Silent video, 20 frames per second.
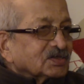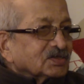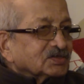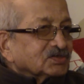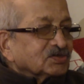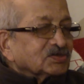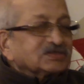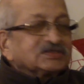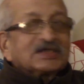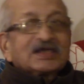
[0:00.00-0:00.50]

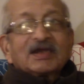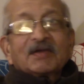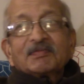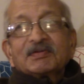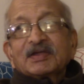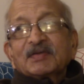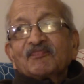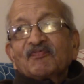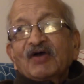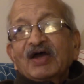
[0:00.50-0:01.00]
So instead of
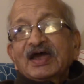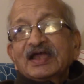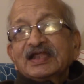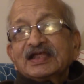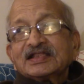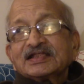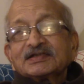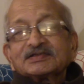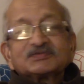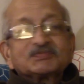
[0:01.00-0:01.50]

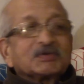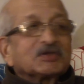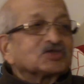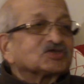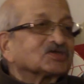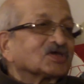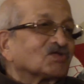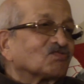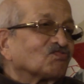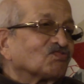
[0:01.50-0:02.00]
defining the
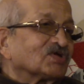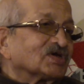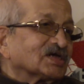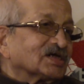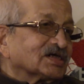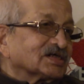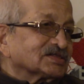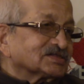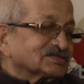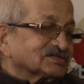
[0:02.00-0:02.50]
spiritual
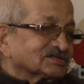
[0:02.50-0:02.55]
words,